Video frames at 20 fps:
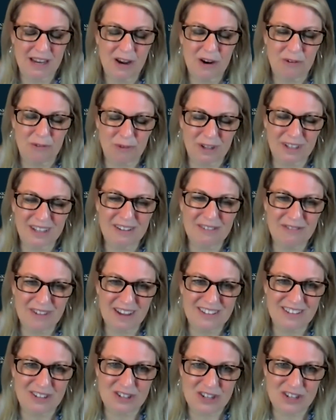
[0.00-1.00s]
really
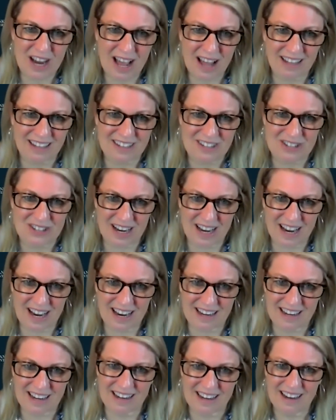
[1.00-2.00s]
faced a challenge
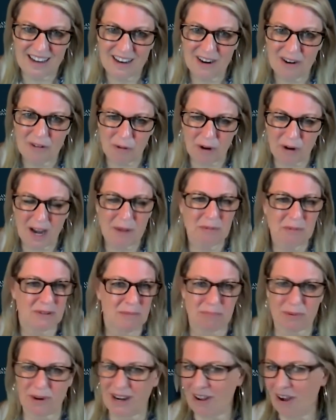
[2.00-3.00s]
and were able to
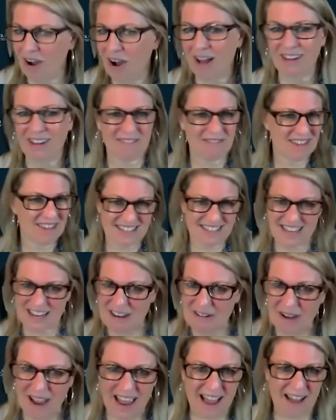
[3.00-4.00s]
bring all of this that
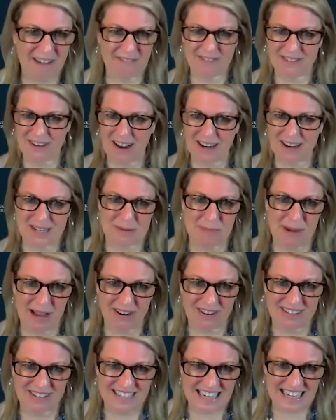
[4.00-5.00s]
you have talked
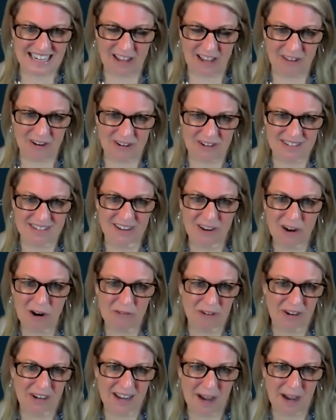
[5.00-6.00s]
about together to
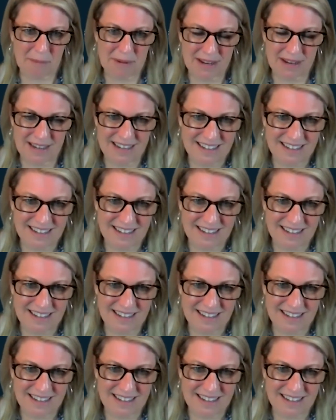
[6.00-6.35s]
overcome it?